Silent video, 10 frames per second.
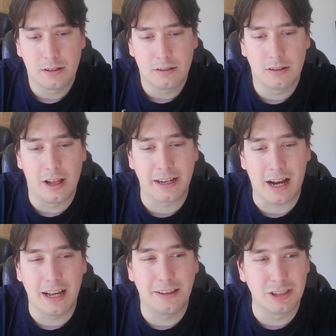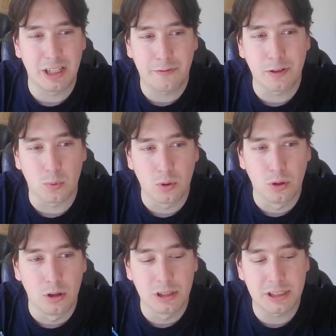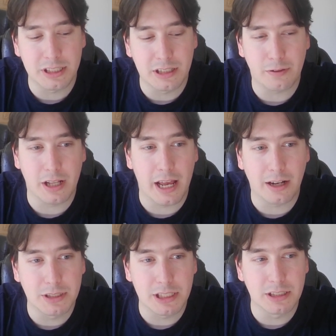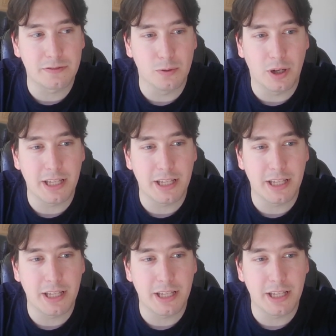There's different rules in different languages for what